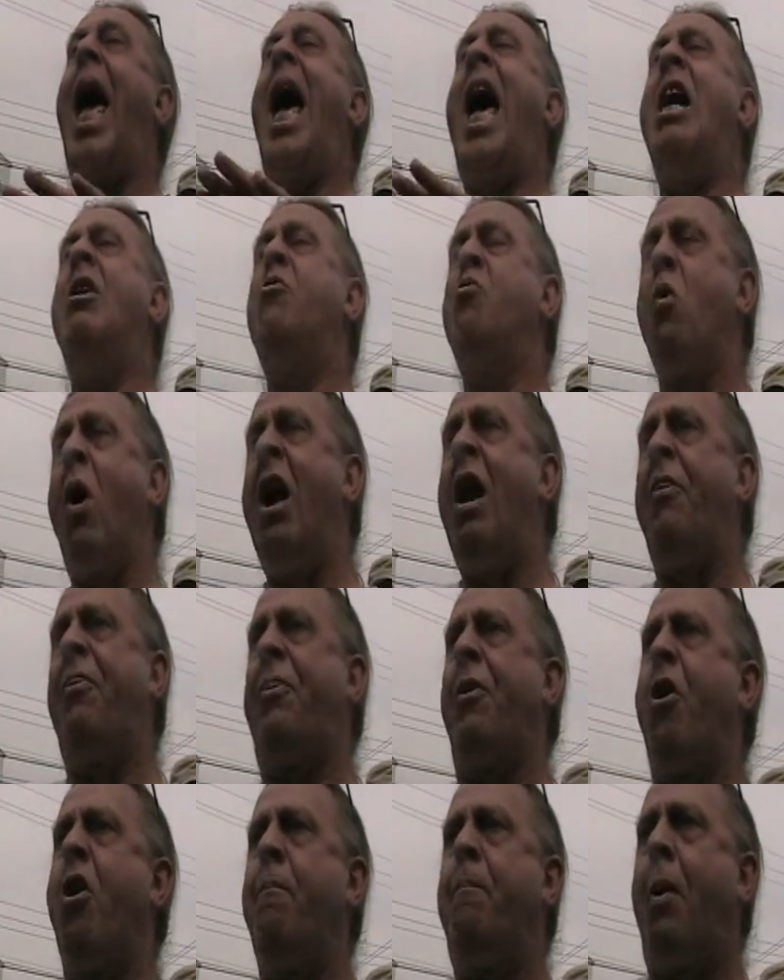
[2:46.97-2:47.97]
and run a
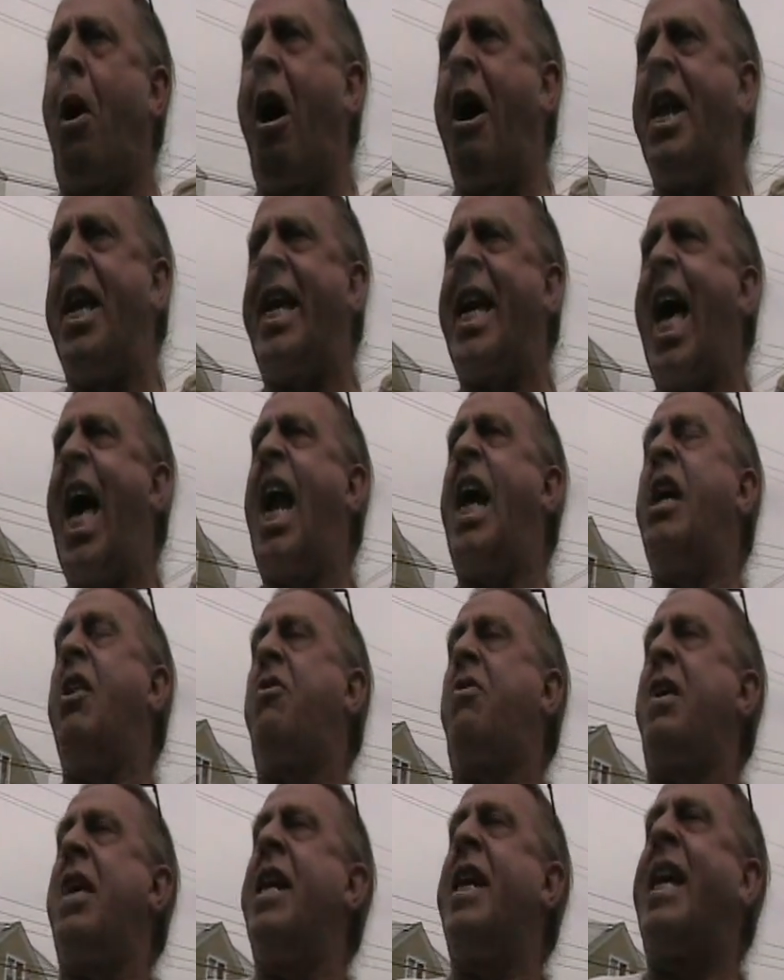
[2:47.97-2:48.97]
third-party candidacy